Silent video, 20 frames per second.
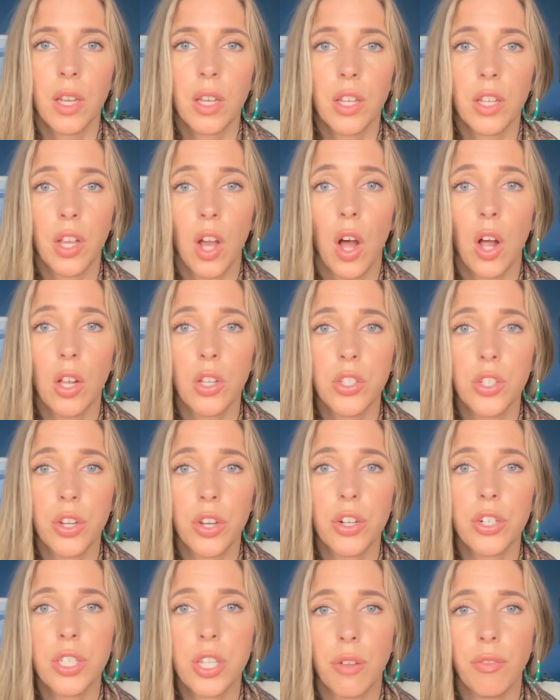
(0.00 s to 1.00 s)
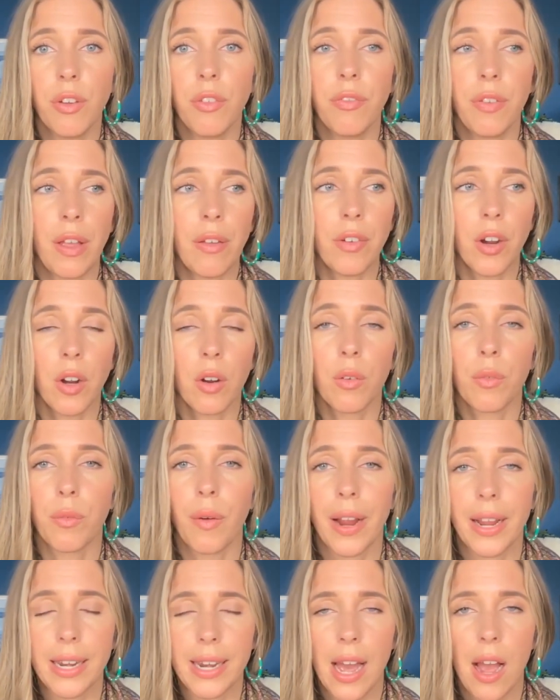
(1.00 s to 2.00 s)
Y'all, do yourself a favor
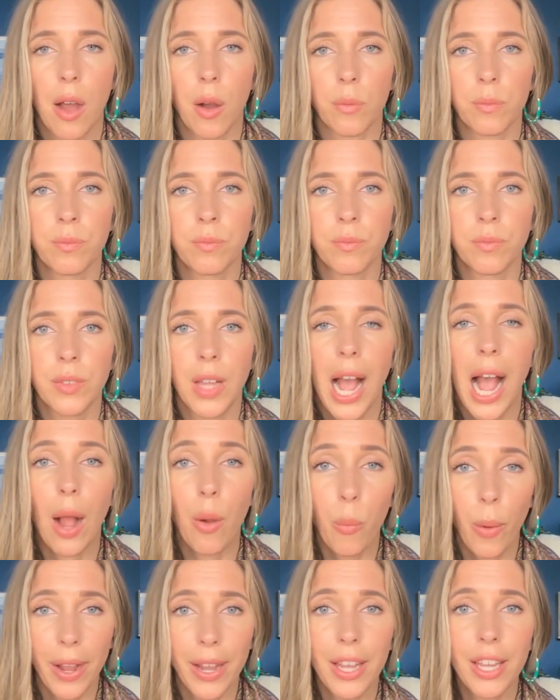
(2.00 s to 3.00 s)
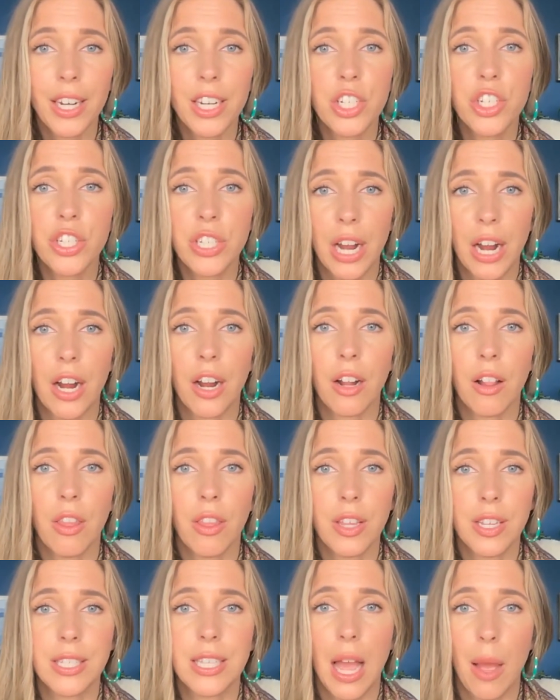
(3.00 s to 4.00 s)
right now. I want you to share
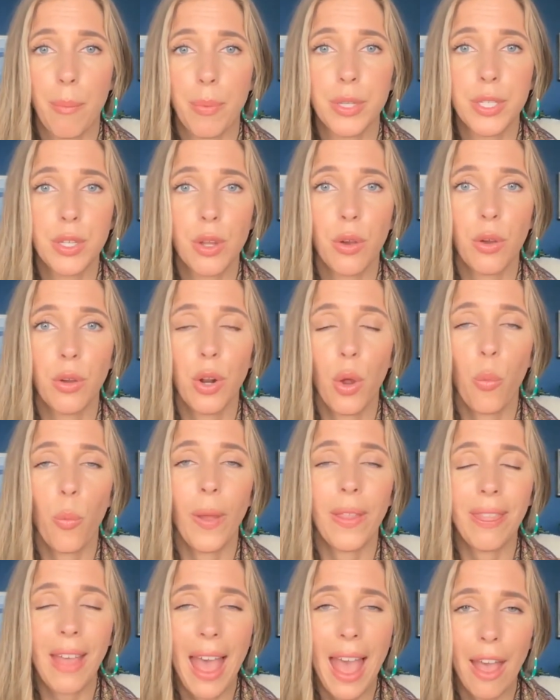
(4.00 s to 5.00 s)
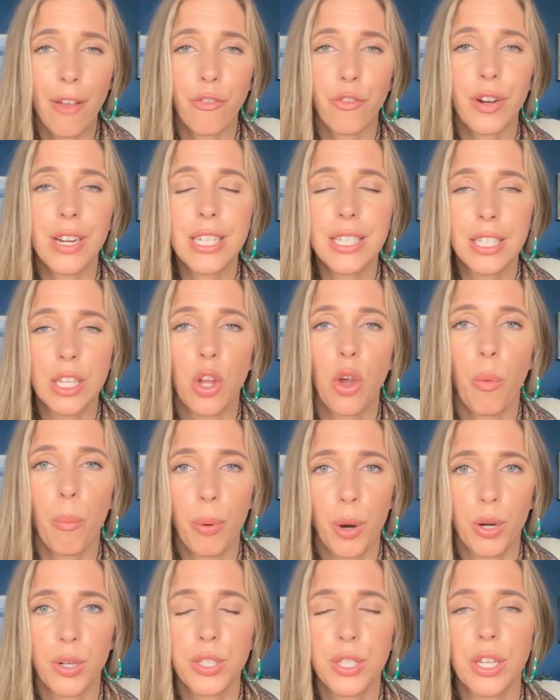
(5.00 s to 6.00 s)
this episode with every single
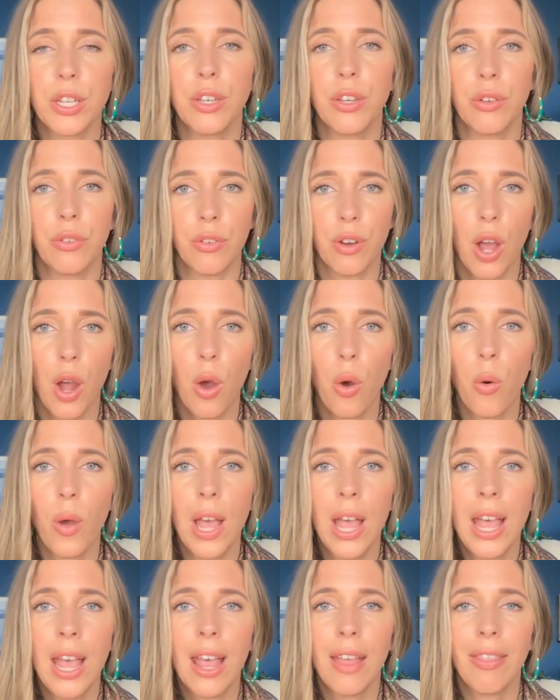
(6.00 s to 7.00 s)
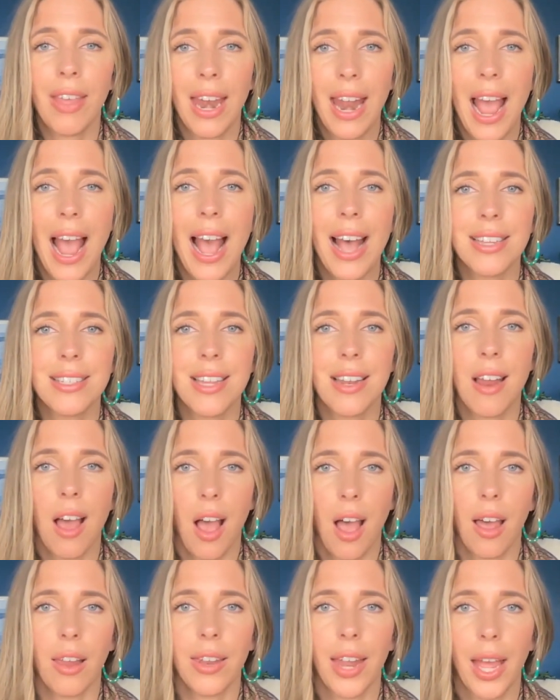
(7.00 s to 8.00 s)
person you know that has an
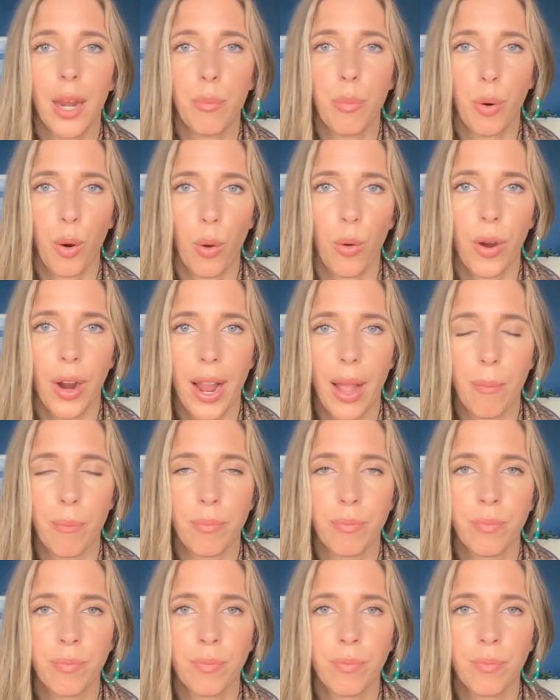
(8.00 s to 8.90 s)
online program.